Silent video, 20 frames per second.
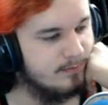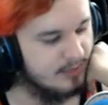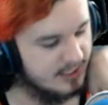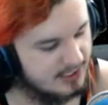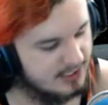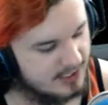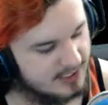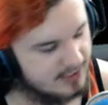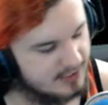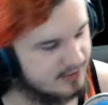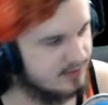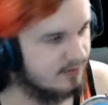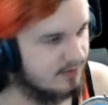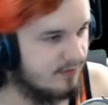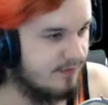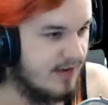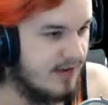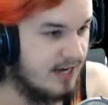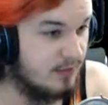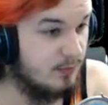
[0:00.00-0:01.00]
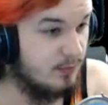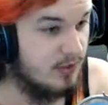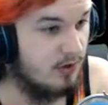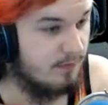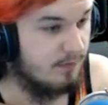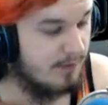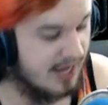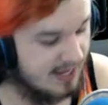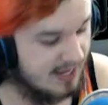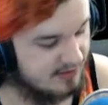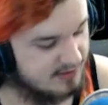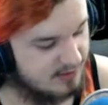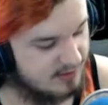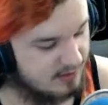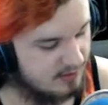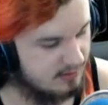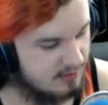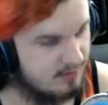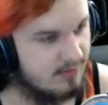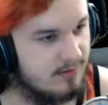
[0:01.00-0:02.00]
because of the fact we don't have pants
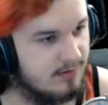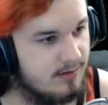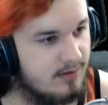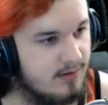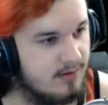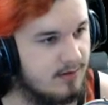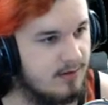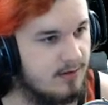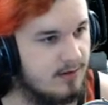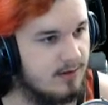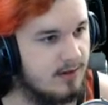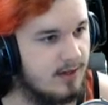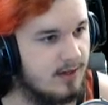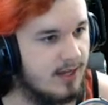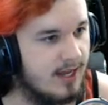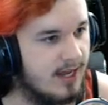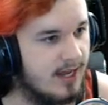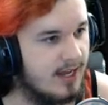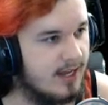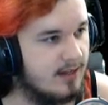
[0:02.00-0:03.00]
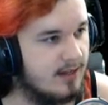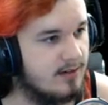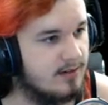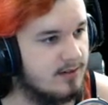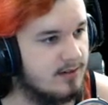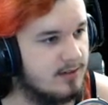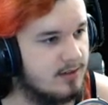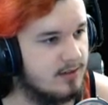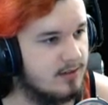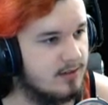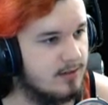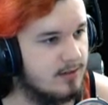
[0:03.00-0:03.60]
on and